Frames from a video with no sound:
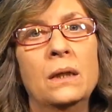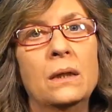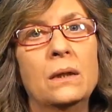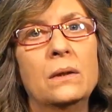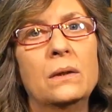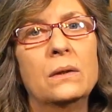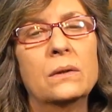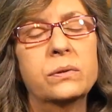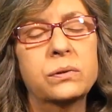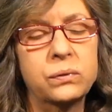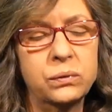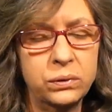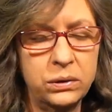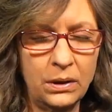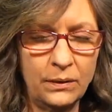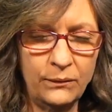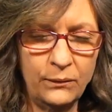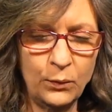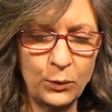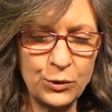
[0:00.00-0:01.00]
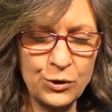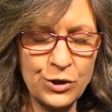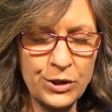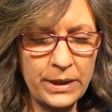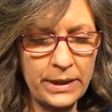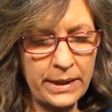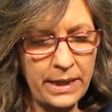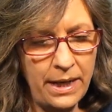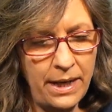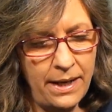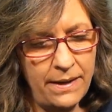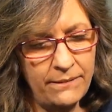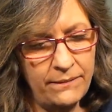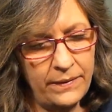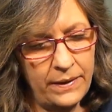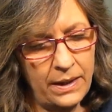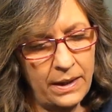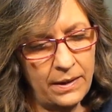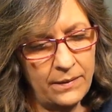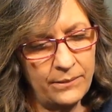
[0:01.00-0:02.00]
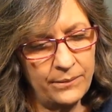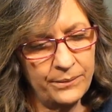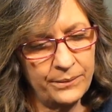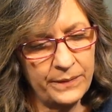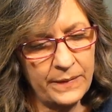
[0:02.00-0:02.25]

Oh, Fortune and Ivy.